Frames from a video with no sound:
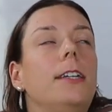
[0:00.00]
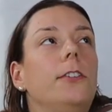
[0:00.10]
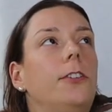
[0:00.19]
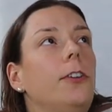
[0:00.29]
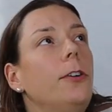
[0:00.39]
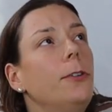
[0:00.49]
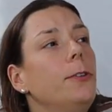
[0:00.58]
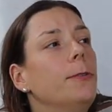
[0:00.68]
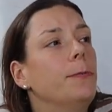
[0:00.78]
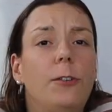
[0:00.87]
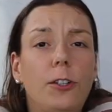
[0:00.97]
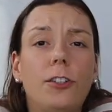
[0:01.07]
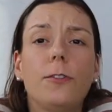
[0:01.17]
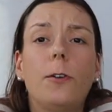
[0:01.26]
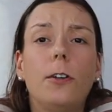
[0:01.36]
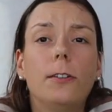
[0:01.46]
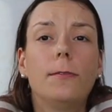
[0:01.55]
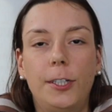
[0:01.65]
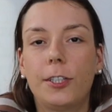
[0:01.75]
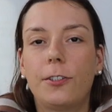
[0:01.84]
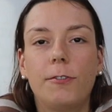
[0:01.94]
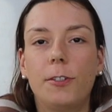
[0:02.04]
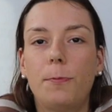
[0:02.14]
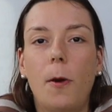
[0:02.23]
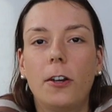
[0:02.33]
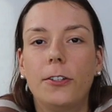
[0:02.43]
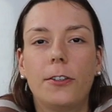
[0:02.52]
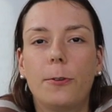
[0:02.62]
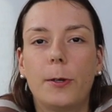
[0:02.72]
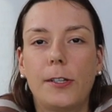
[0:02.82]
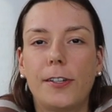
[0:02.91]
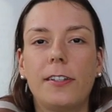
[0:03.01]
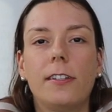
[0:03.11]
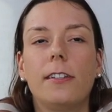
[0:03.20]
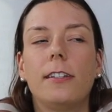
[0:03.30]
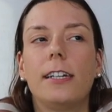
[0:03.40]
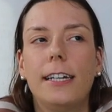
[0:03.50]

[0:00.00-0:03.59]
so, first of all, just to respond to the question,